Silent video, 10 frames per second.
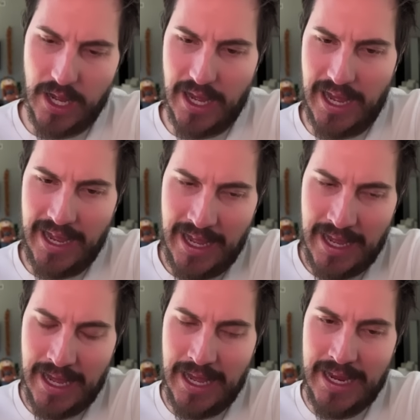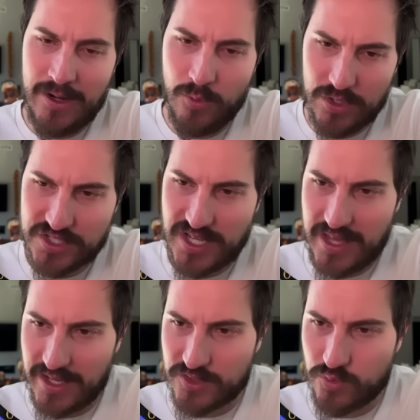I will
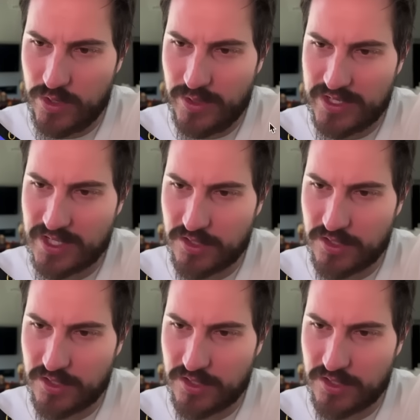say this. When do I sell the